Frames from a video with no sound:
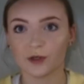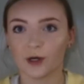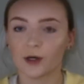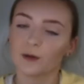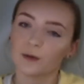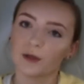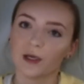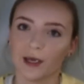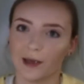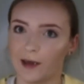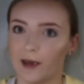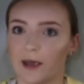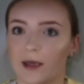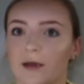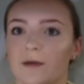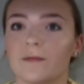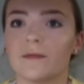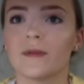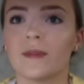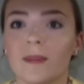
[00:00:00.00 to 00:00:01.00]
Okay,
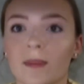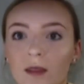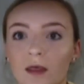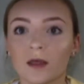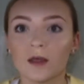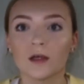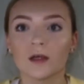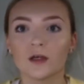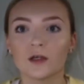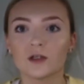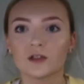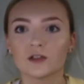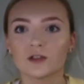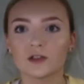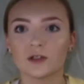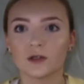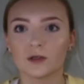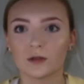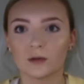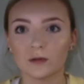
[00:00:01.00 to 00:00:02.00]

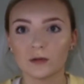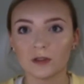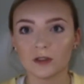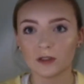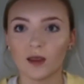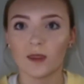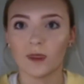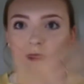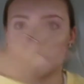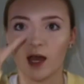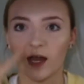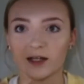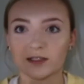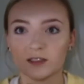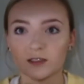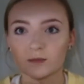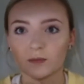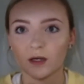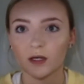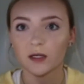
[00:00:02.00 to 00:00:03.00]
so
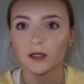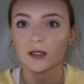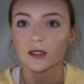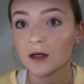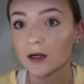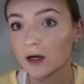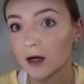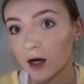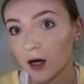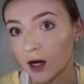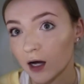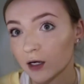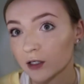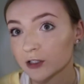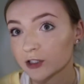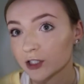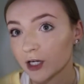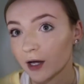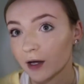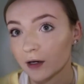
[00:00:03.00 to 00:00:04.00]
that's my
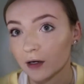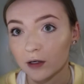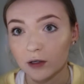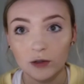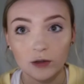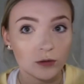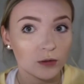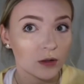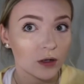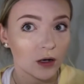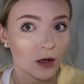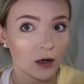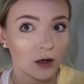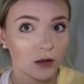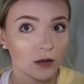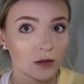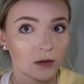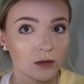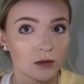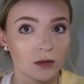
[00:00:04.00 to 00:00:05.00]
mascara
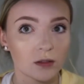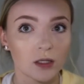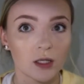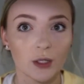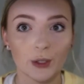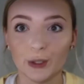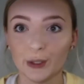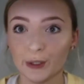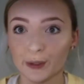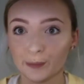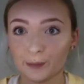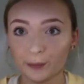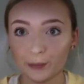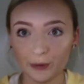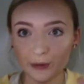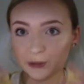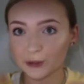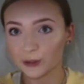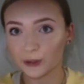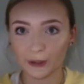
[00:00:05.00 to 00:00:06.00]
all
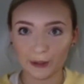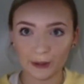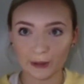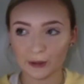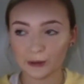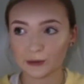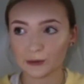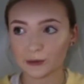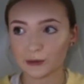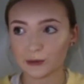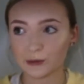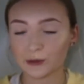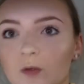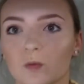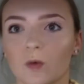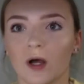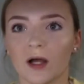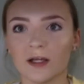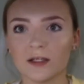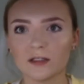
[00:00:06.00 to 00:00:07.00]
complete.
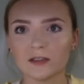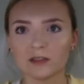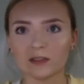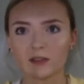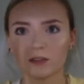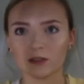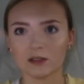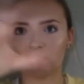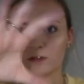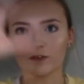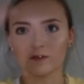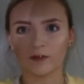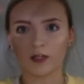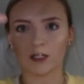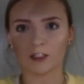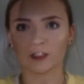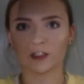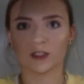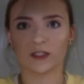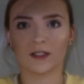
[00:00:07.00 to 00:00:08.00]
Why is the
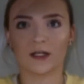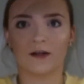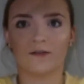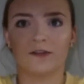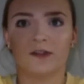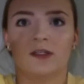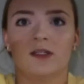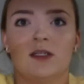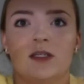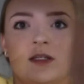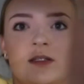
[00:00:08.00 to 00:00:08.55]
flashlight, I feel like